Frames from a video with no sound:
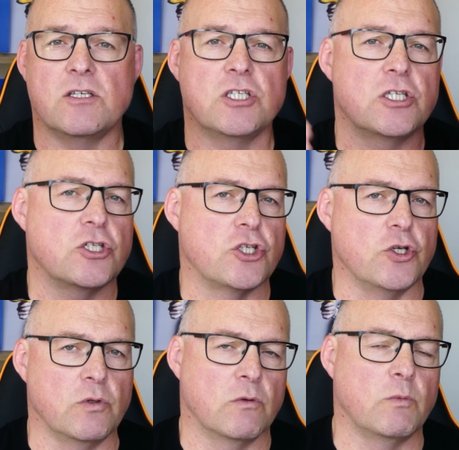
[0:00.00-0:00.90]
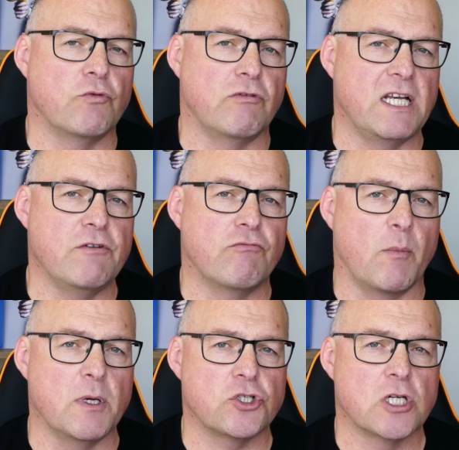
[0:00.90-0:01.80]
is a student with really
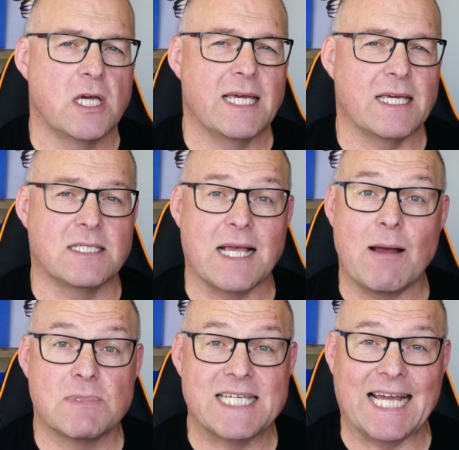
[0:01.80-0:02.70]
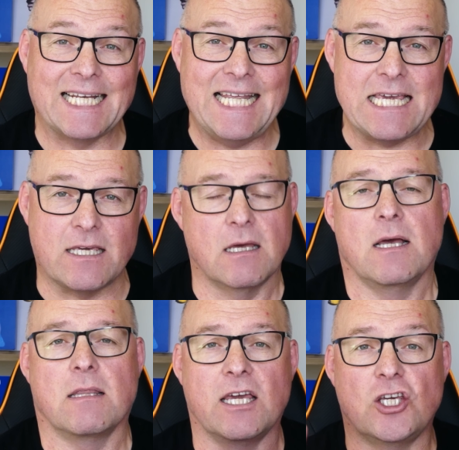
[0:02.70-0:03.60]
rubbish exam technique.
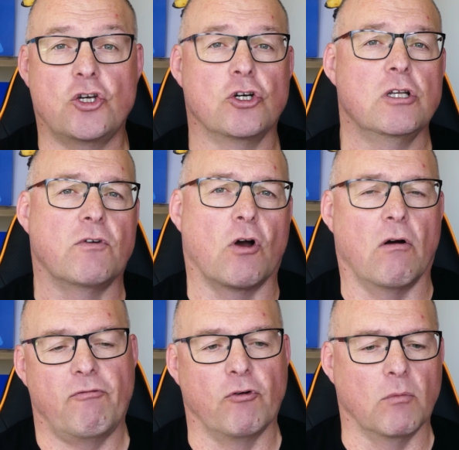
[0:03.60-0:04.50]
They could have got full